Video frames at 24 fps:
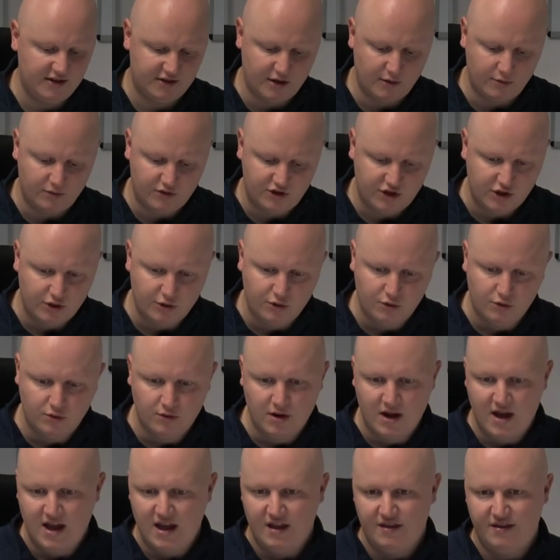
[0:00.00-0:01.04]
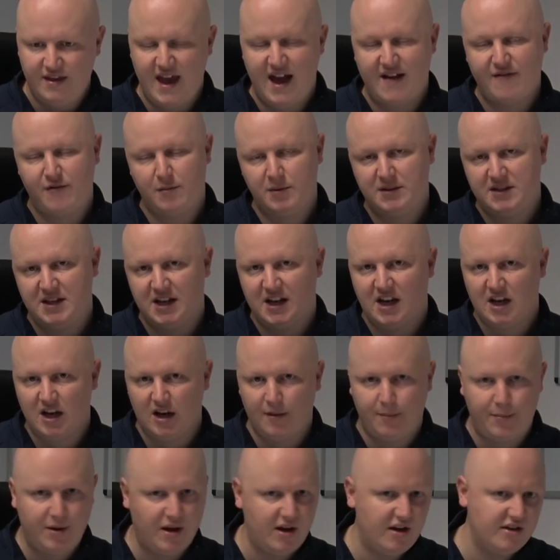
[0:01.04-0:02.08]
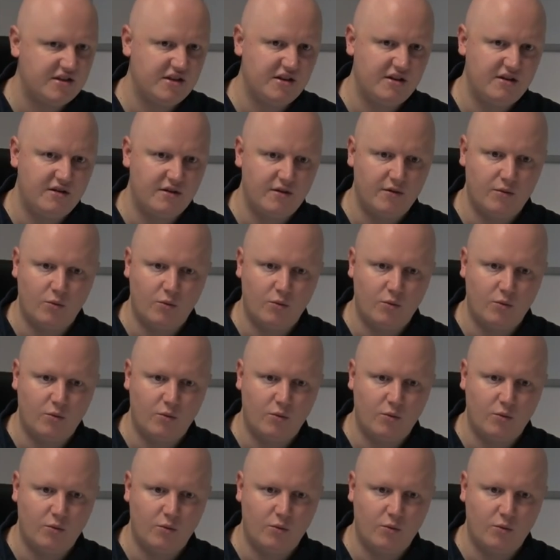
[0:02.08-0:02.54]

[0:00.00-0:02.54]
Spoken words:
So do they have a particular person